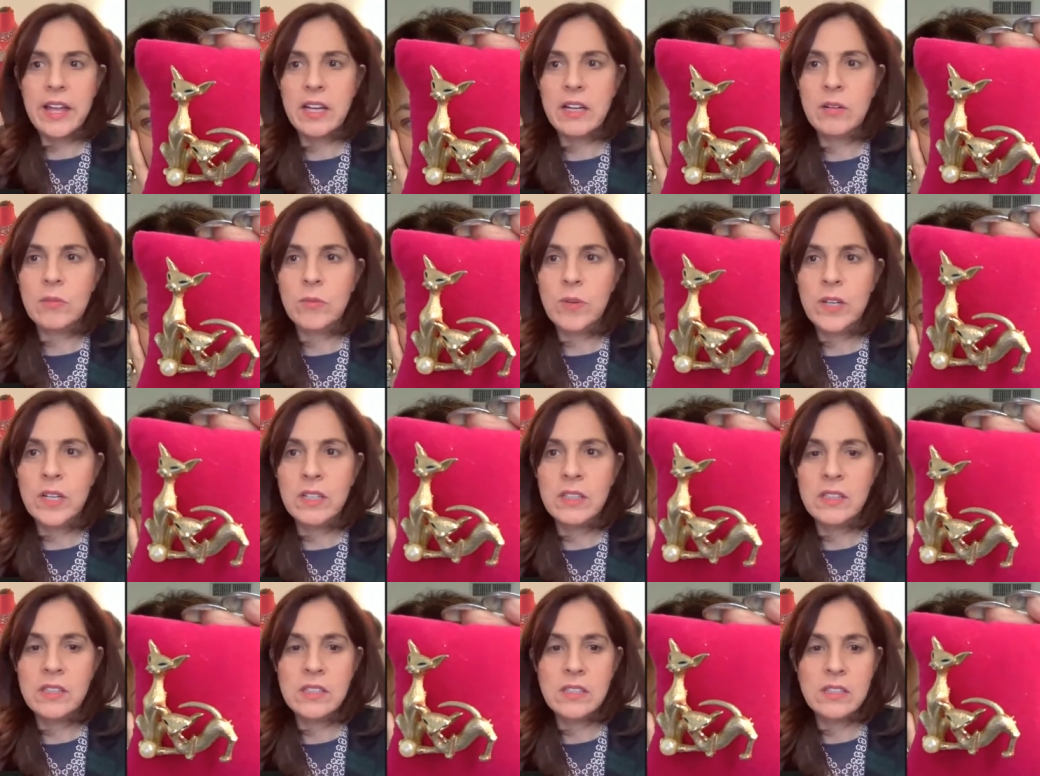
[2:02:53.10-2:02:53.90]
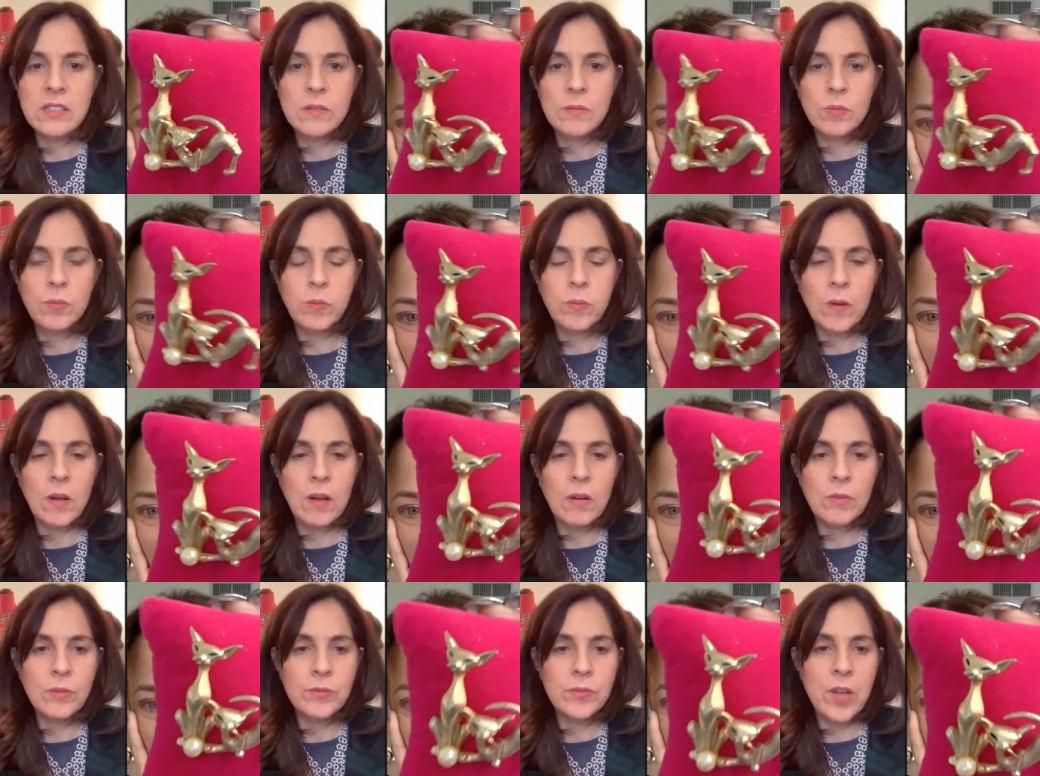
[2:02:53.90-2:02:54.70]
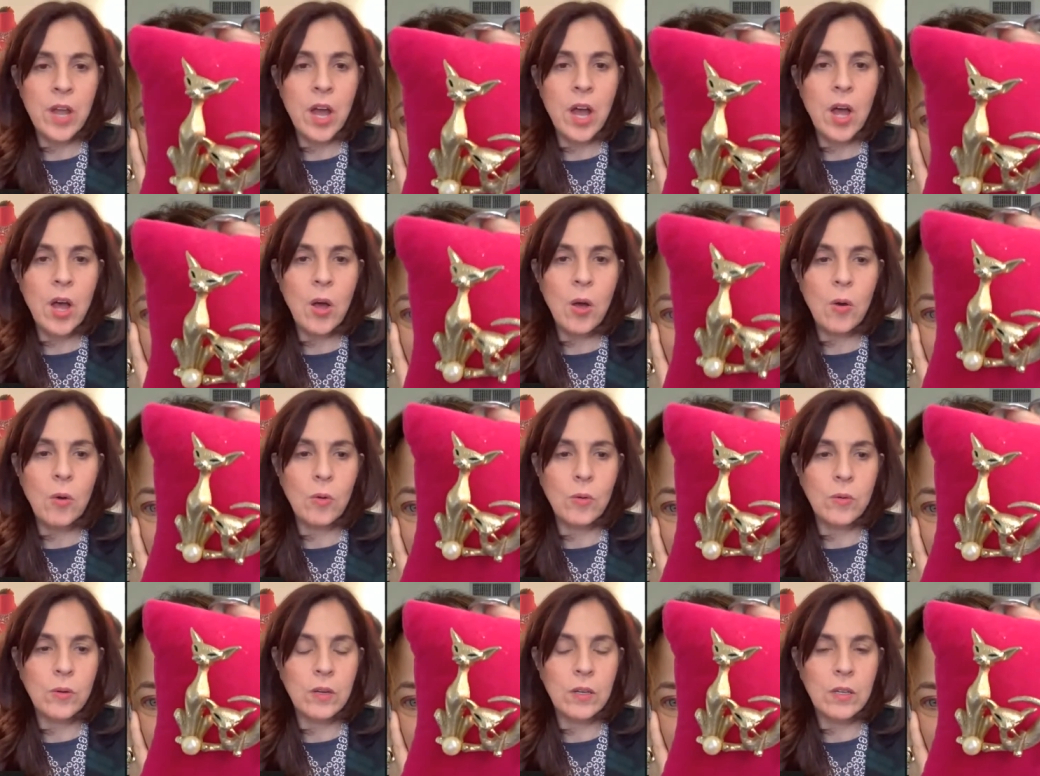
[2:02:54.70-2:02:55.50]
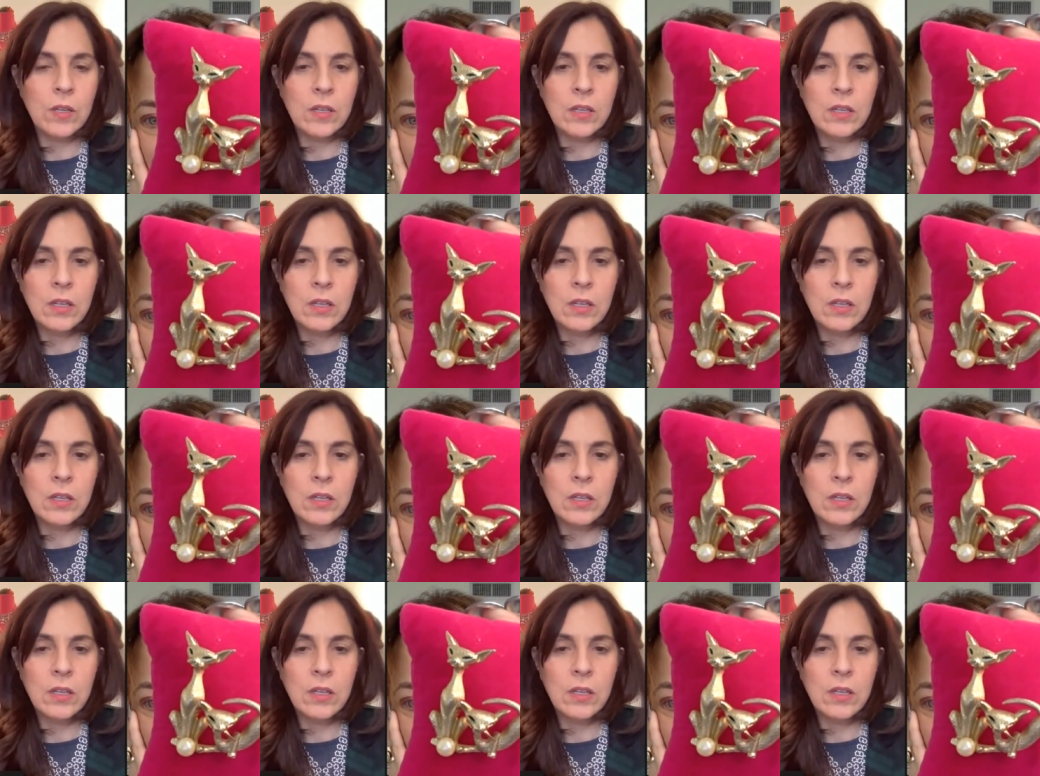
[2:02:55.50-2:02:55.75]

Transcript: my God, what a Oh, oh no! Susan.